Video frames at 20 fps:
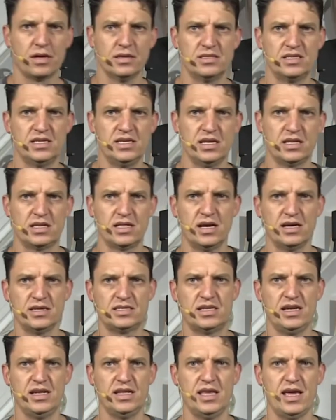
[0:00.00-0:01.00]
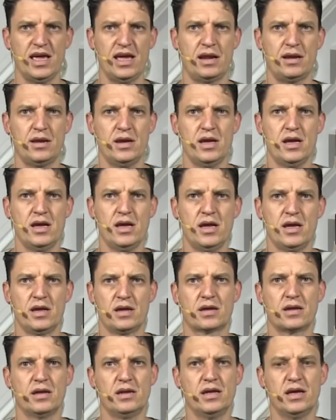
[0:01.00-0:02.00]
can see it nicely there.
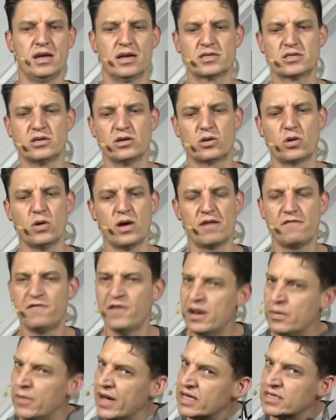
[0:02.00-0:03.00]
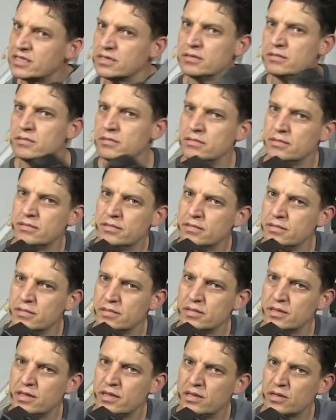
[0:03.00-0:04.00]
You can hear it's got quite a fan. It makes
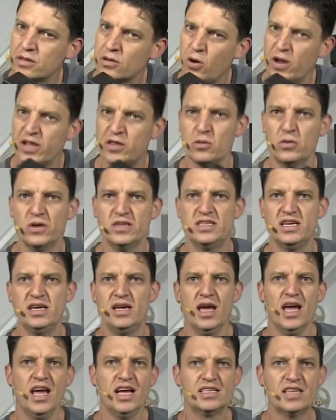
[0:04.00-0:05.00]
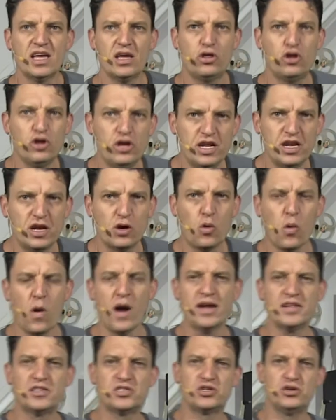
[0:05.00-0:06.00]
quite noisy. So if you need a
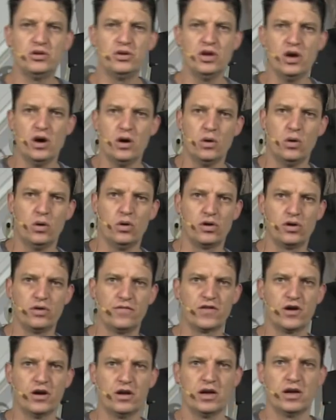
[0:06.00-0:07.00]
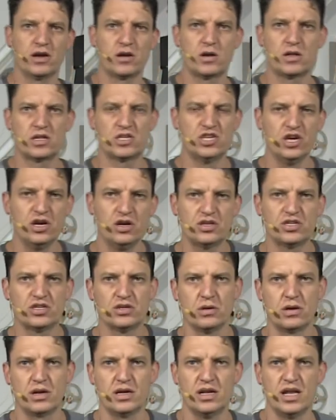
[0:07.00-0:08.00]
quiet studio, or you've got a church
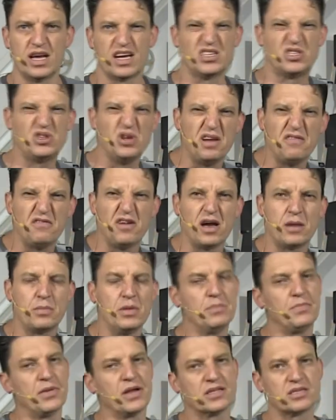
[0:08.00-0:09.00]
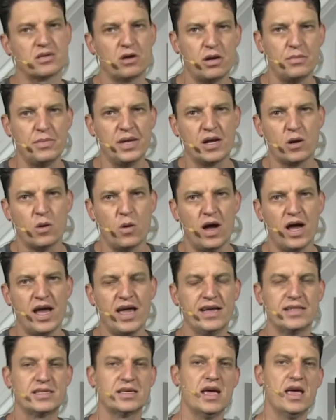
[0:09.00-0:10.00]
or like a studio environment, but it's got to be
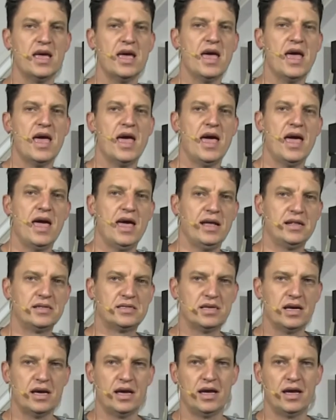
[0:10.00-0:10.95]
quiet, and